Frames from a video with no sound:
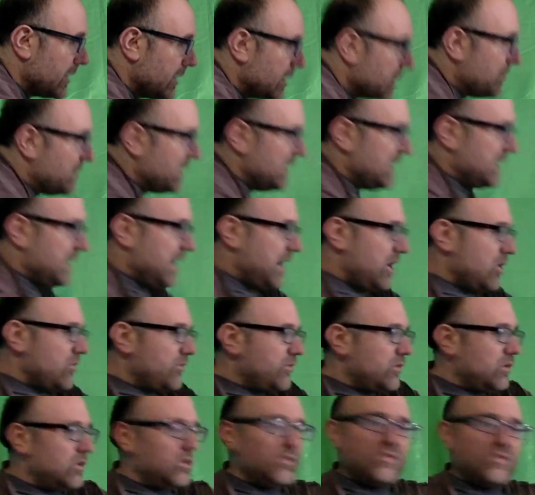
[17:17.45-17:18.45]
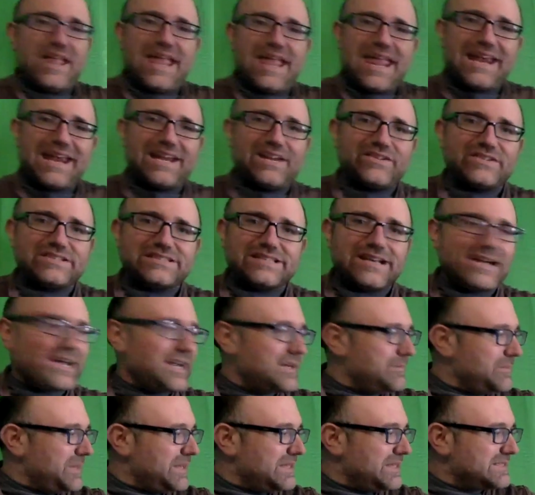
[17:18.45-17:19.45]
Be careful, negative
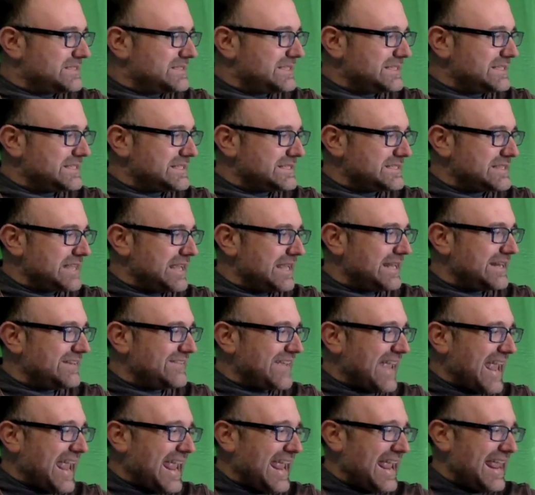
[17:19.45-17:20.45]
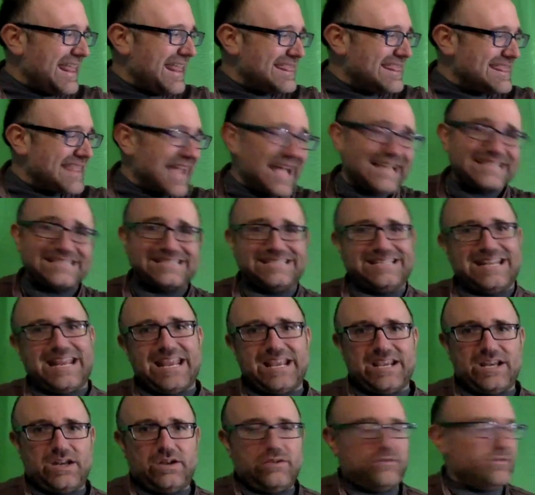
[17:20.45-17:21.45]
sign means this is negative and that's
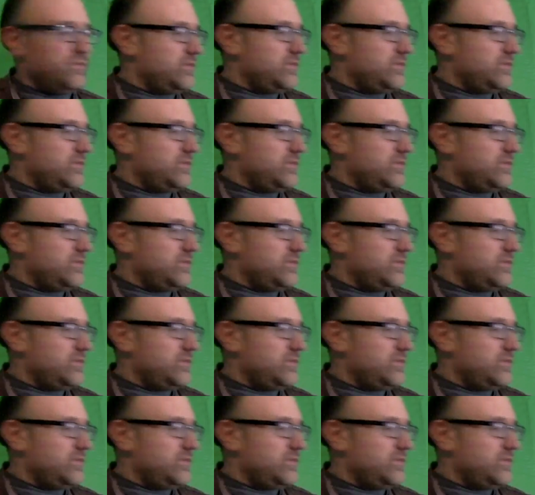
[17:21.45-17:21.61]
negative.